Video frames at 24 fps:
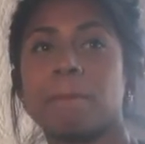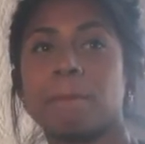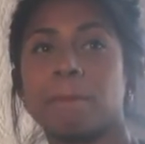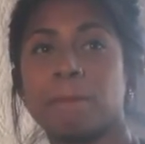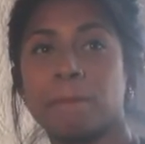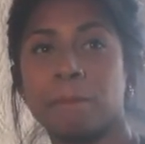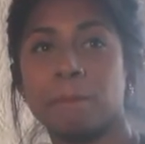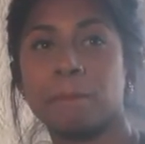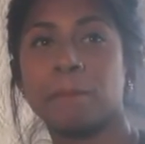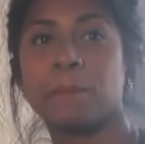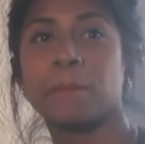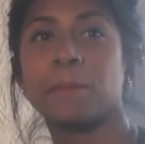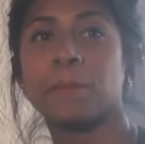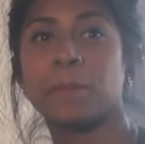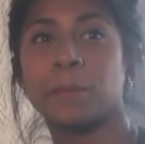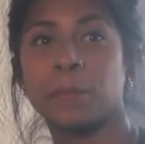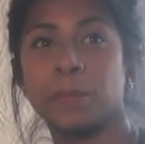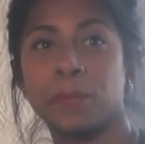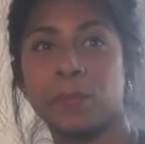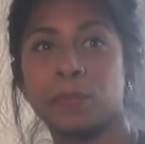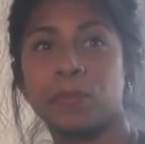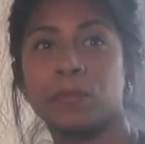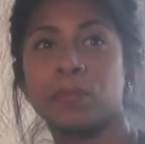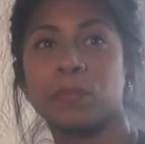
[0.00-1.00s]
Nice.
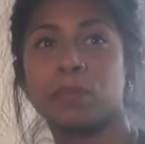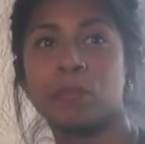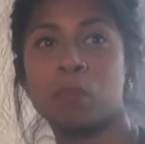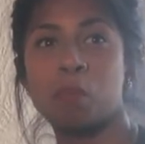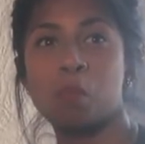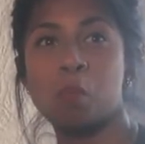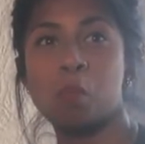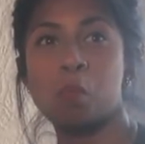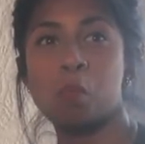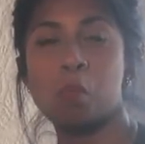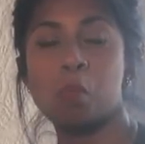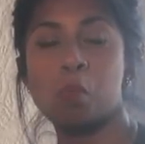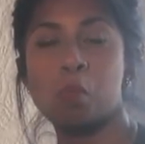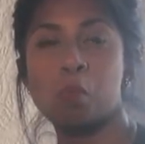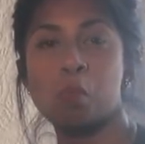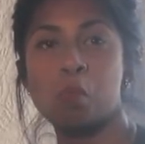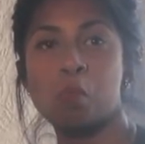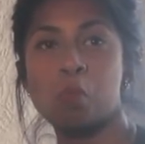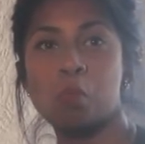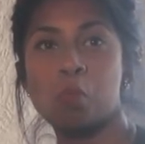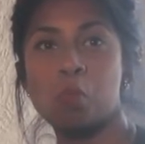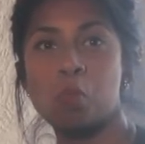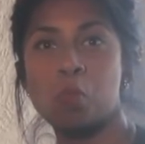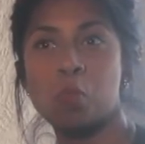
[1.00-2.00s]
How did you get into
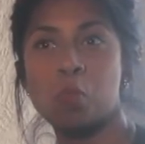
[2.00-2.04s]
tattooing?